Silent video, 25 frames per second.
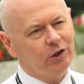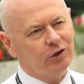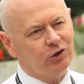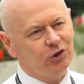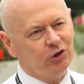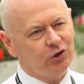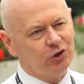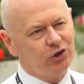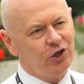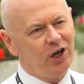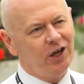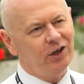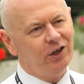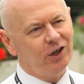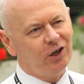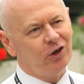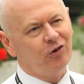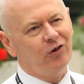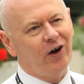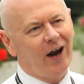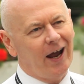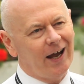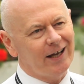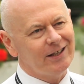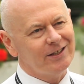to the
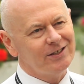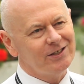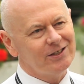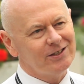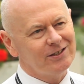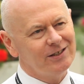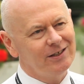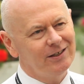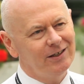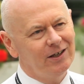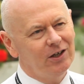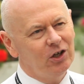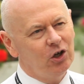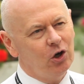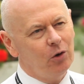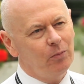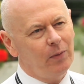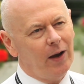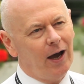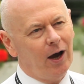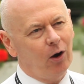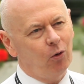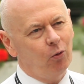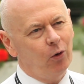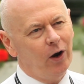technocrats
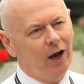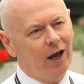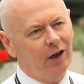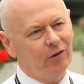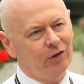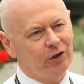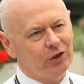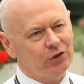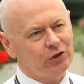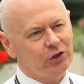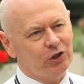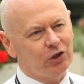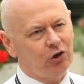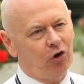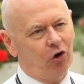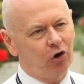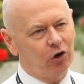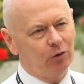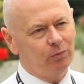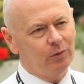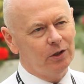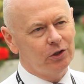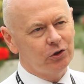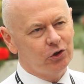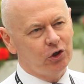about where this
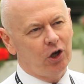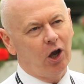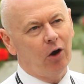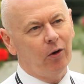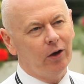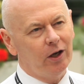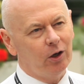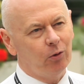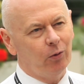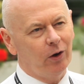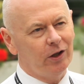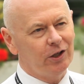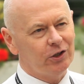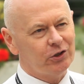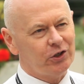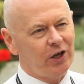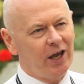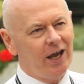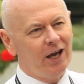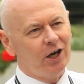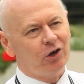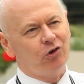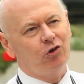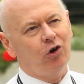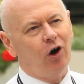economy is going, where this
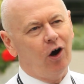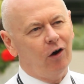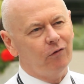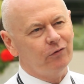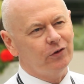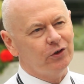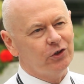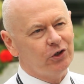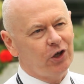aircraft is